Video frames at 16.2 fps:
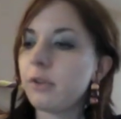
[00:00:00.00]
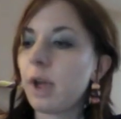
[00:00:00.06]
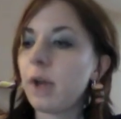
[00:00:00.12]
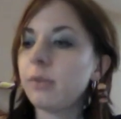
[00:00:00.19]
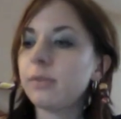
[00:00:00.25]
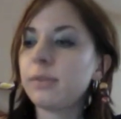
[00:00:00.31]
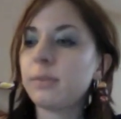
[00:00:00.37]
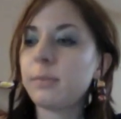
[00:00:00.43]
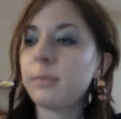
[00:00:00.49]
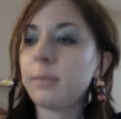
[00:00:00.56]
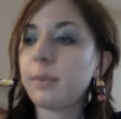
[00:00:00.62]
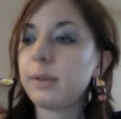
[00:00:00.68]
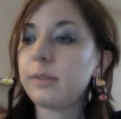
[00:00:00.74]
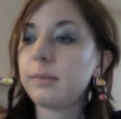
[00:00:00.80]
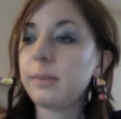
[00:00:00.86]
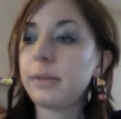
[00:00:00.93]
out some of
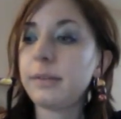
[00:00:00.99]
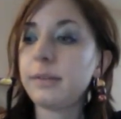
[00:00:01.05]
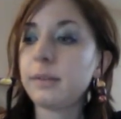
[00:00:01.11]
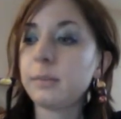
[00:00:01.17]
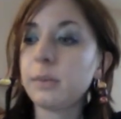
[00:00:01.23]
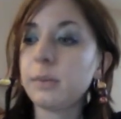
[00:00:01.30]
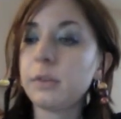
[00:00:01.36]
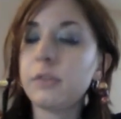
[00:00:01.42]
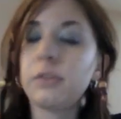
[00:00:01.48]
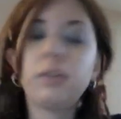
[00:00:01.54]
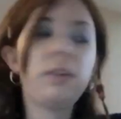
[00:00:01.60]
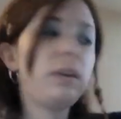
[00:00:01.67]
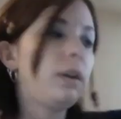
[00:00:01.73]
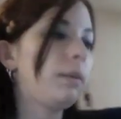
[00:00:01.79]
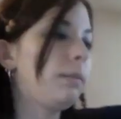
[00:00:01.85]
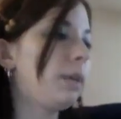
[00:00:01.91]
my spacing, make sure
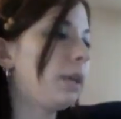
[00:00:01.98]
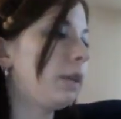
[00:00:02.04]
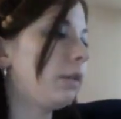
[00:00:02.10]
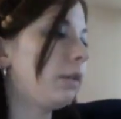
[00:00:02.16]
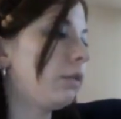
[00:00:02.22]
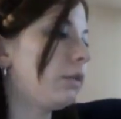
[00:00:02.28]
that I'm making sure